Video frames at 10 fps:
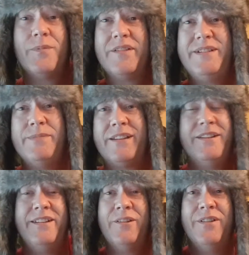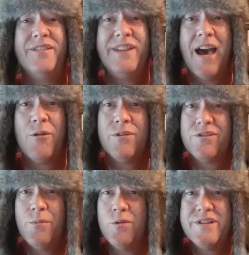seemed like they're in Seattle at
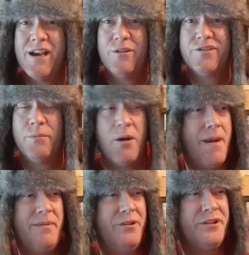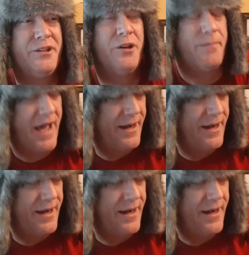some hotel or somewhere. Or maybe they're in Europe.